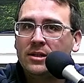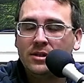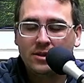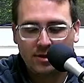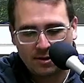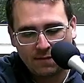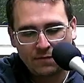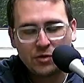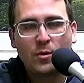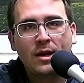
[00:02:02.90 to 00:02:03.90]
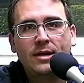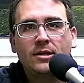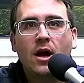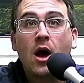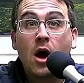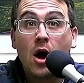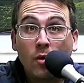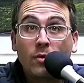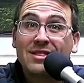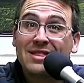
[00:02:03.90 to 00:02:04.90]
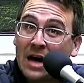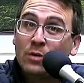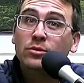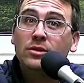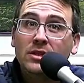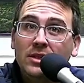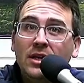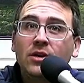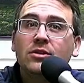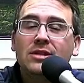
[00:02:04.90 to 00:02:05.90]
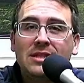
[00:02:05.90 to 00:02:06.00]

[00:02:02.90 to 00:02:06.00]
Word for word: to twenty and say, oh, a thousand years,